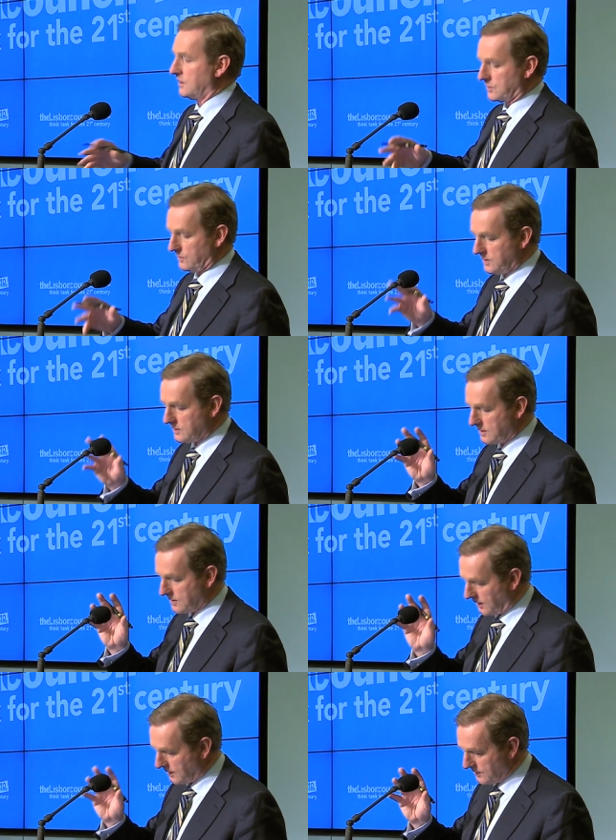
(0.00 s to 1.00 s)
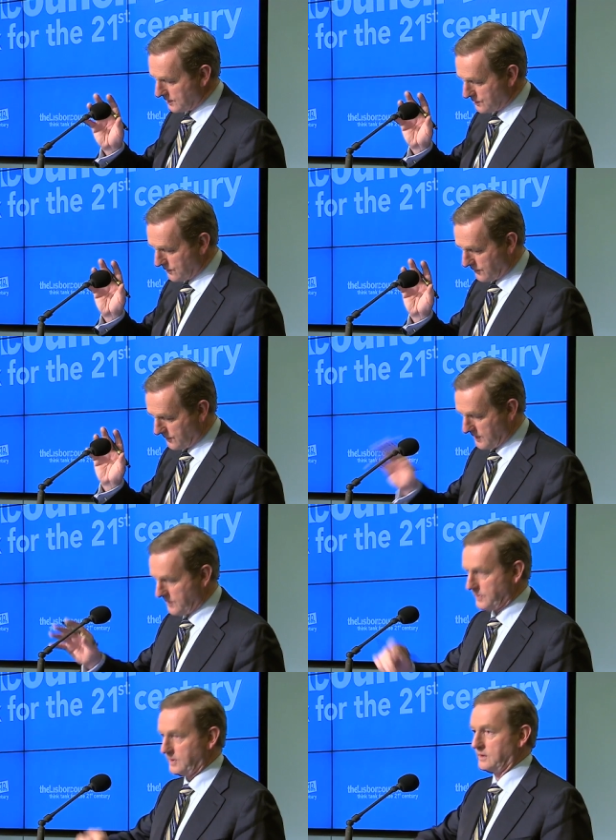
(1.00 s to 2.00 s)
So we need an economy that's good for
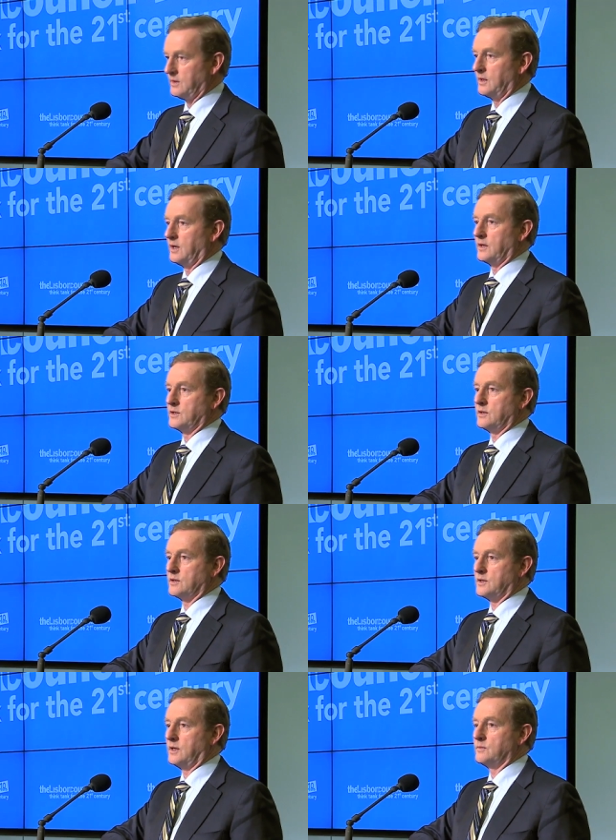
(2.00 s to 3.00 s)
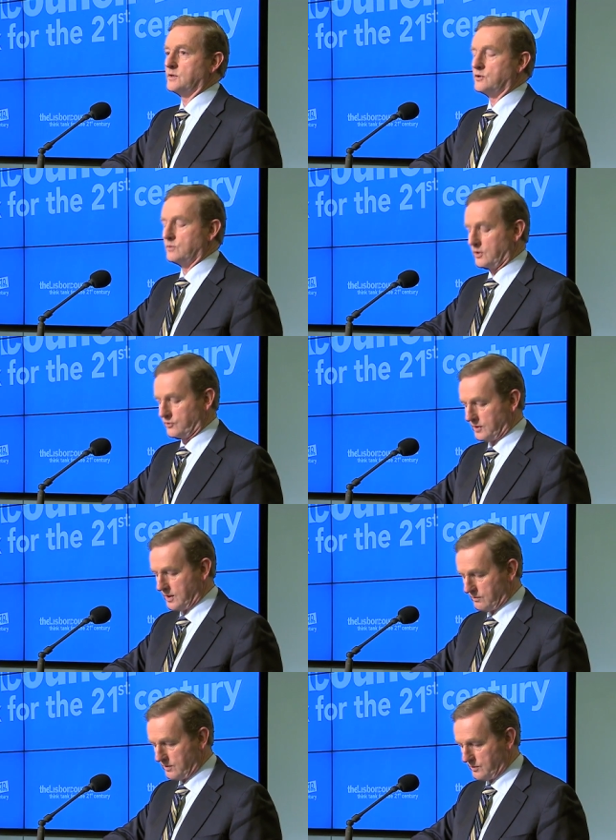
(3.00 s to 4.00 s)
people, and I see the same situation
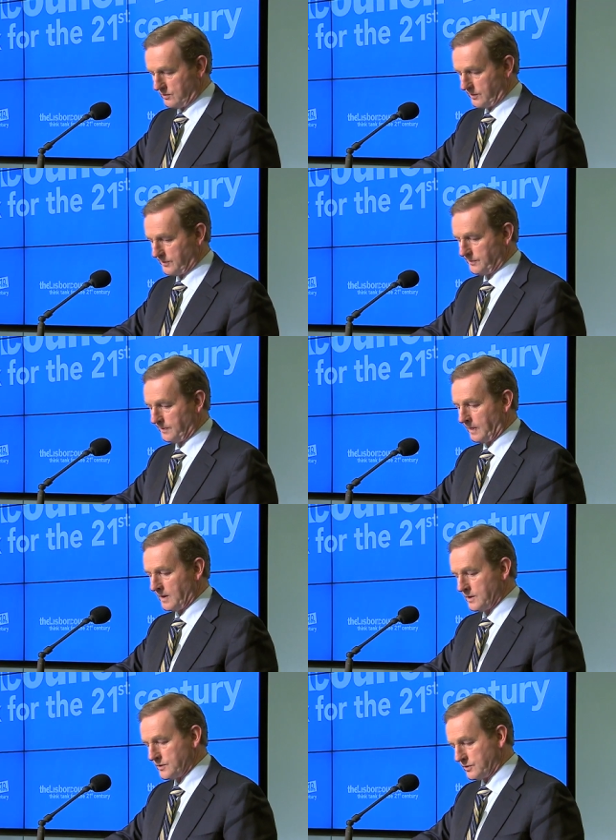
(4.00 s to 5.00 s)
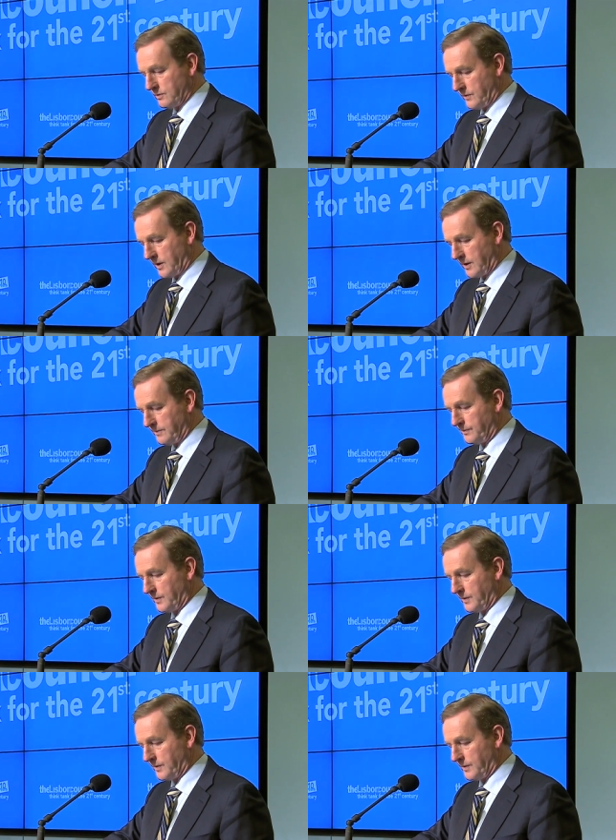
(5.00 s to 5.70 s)
here in Europe. So we've got